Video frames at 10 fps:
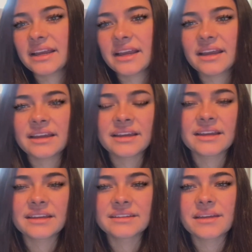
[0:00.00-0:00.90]

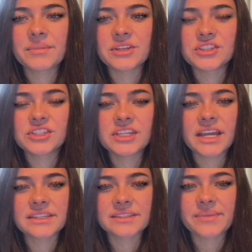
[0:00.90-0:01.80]
I mean, she
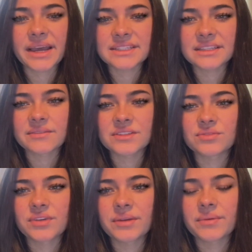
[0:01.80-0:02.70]
has a past life as
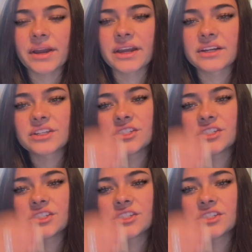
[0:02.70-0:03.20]
a vampire.